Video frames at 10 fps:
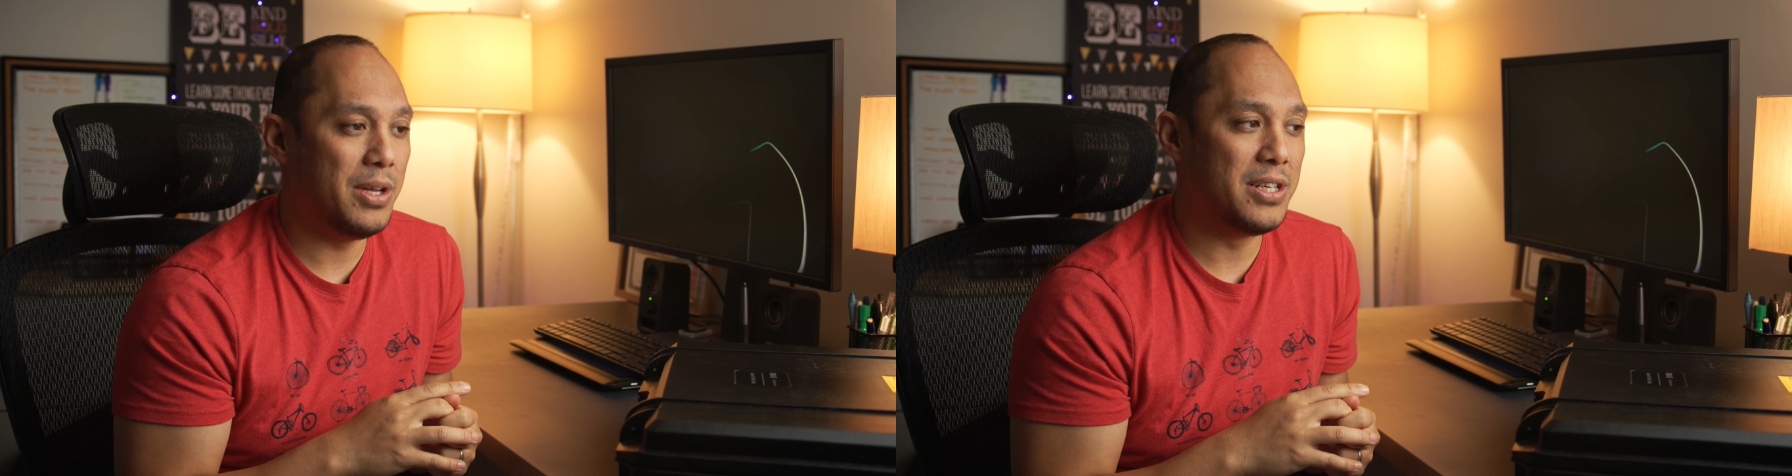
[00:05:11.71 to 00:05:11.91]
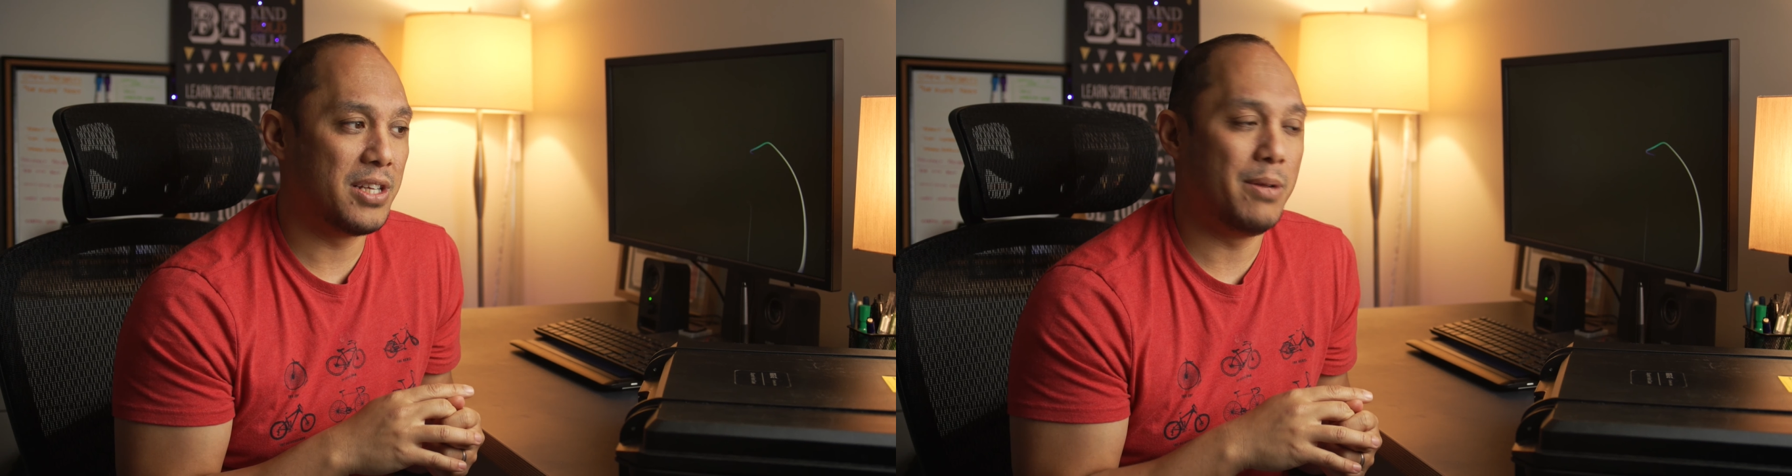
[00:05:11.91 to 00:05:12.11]

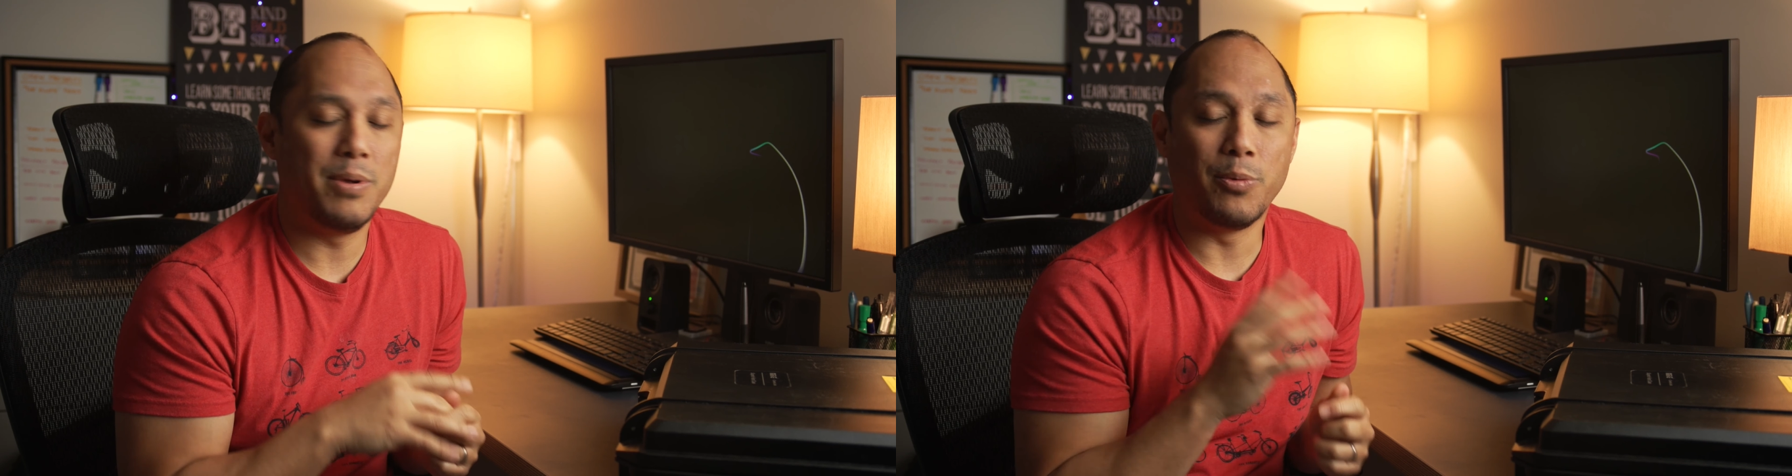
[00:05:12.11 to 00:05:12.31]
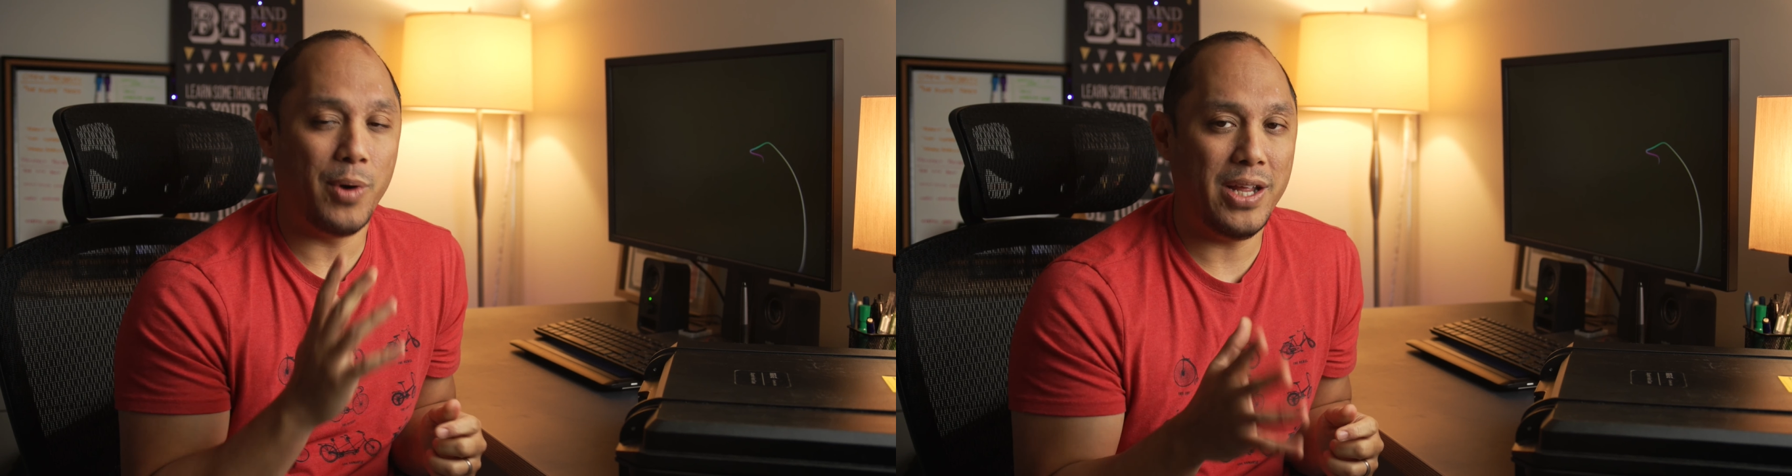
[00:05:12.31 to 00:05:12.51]
it's going to
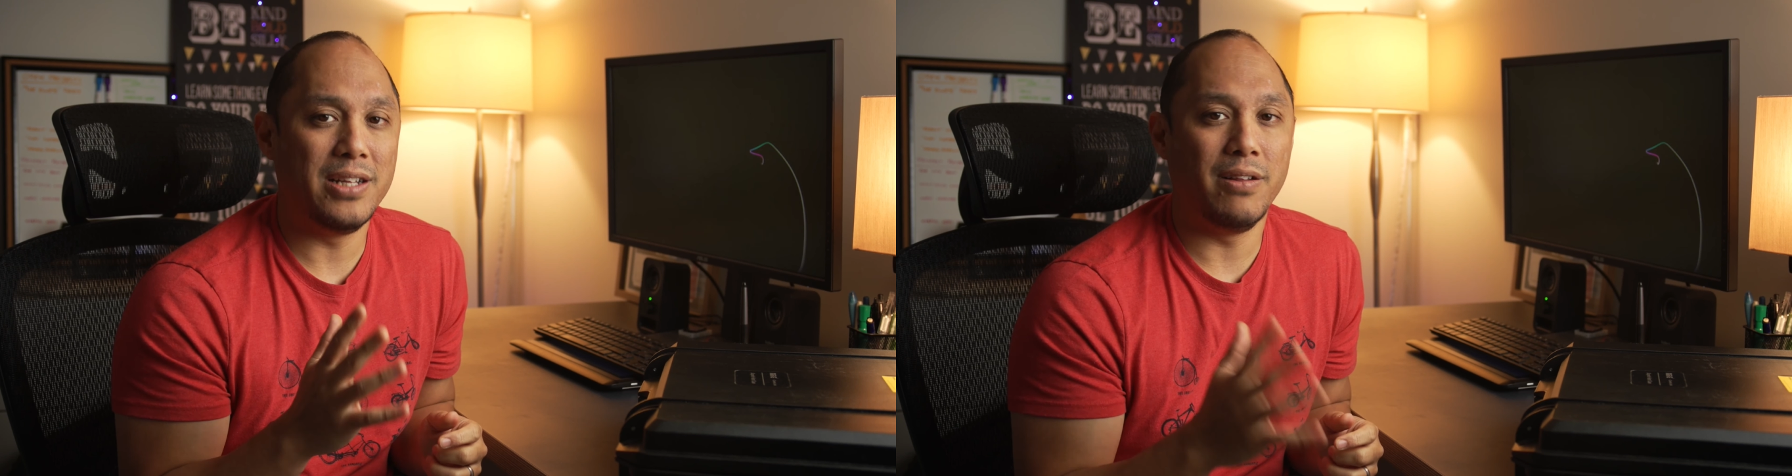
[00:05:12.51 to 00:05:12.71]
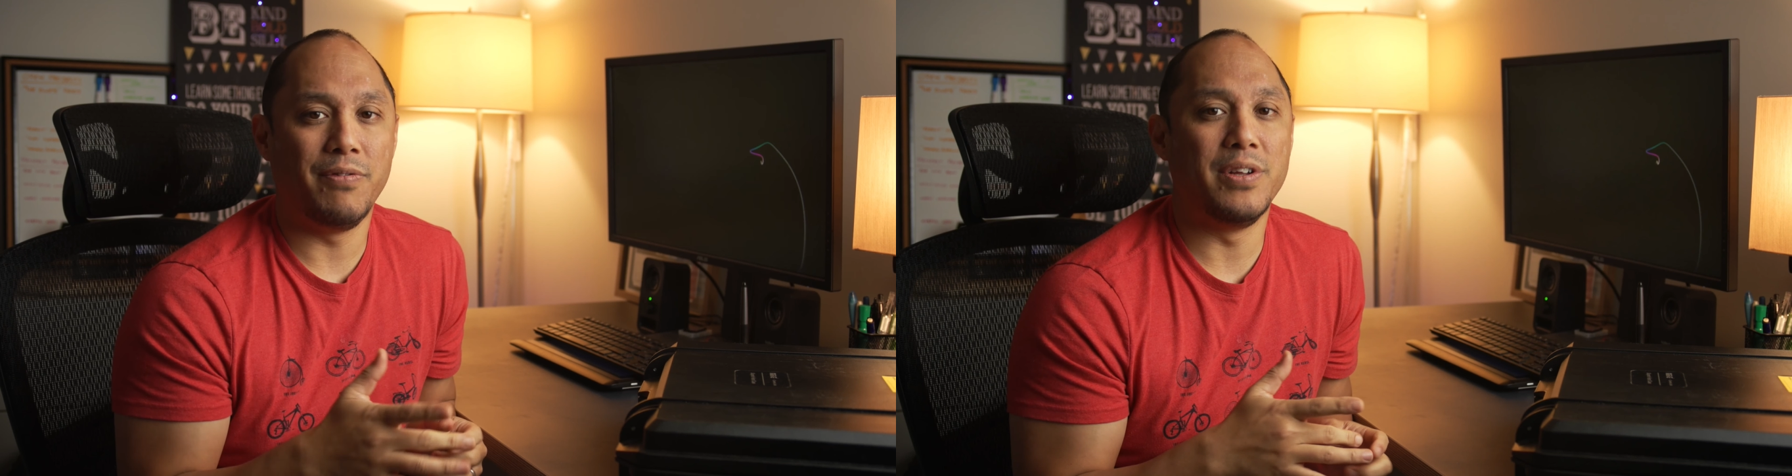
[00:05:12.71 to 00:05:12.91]
be great
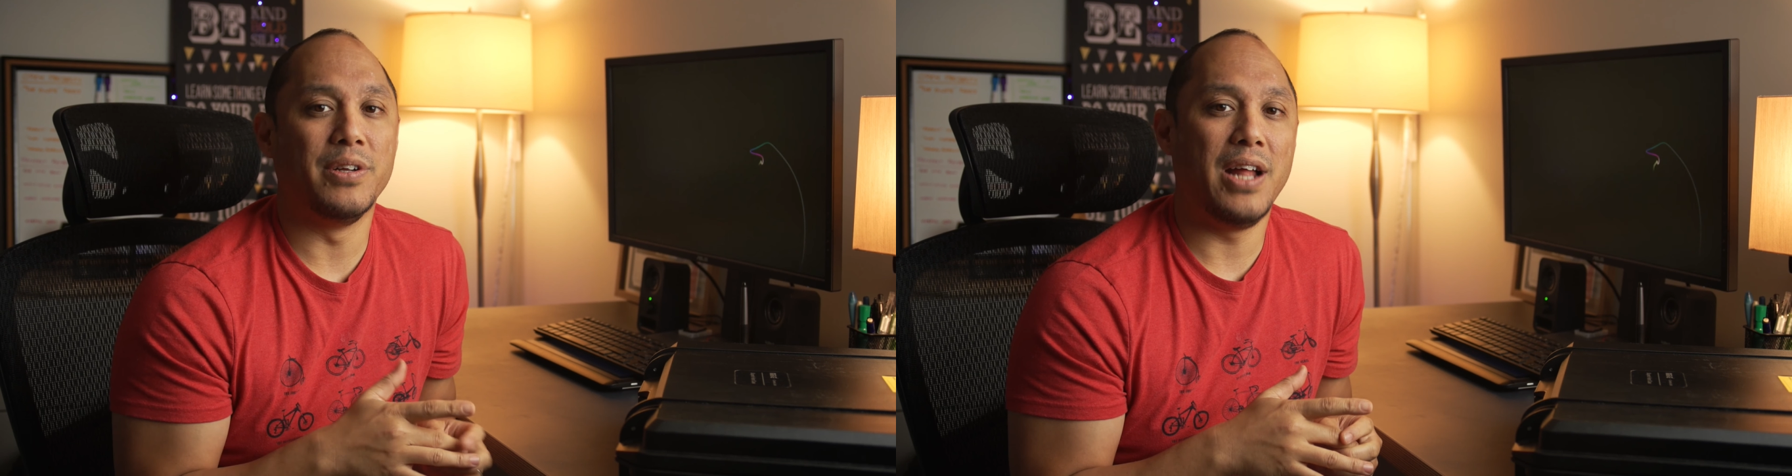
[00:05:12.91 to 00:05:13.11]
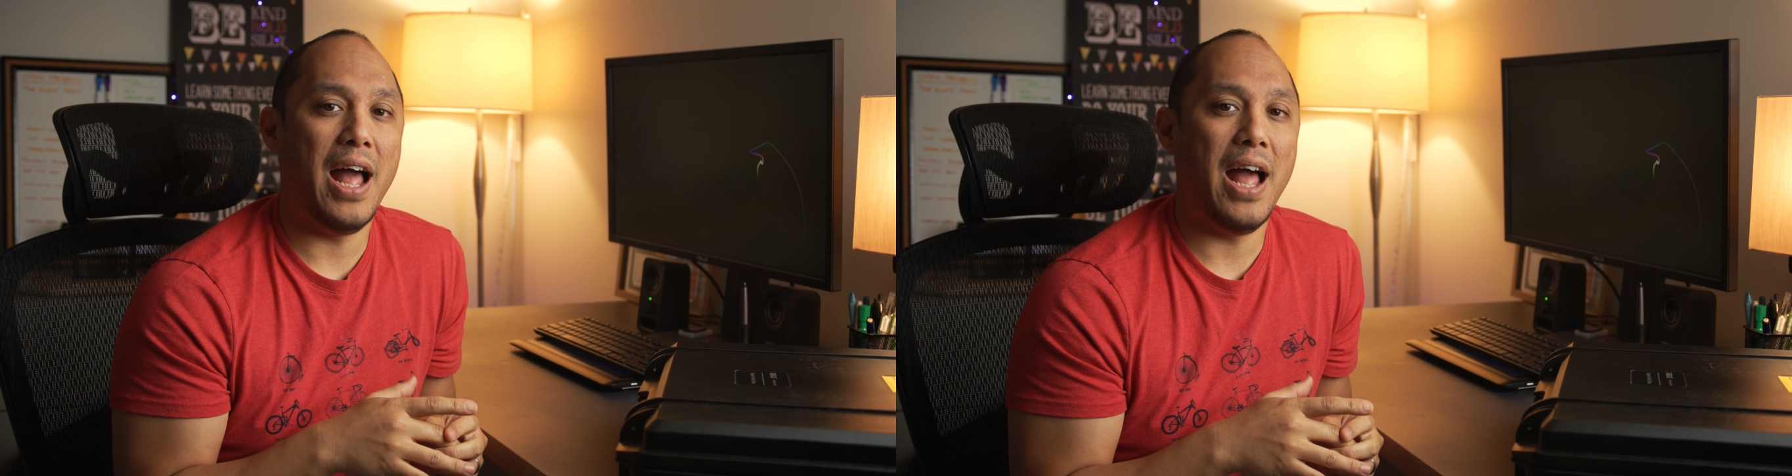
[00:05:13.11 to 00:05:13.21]
in the field